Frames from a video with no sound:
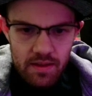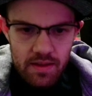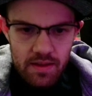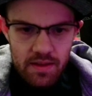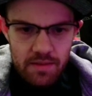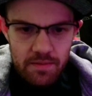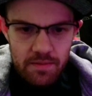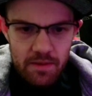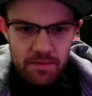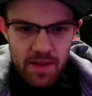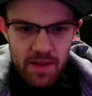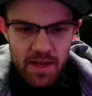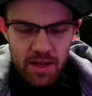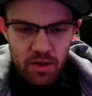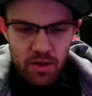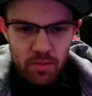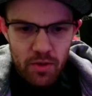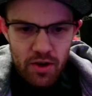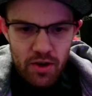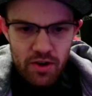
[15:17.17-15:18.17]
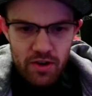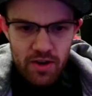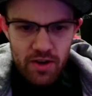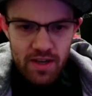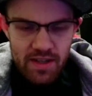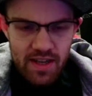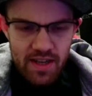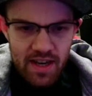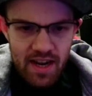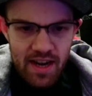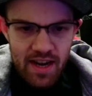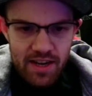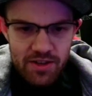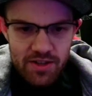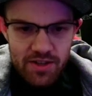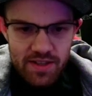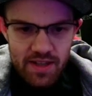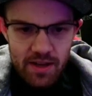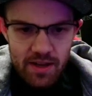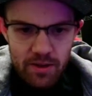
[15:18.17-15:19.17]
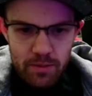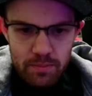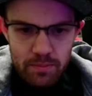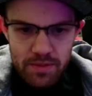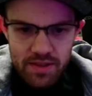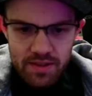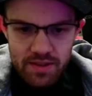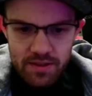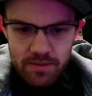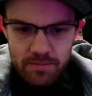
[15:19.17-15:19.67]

If they Killmonger it, that kind of just helps.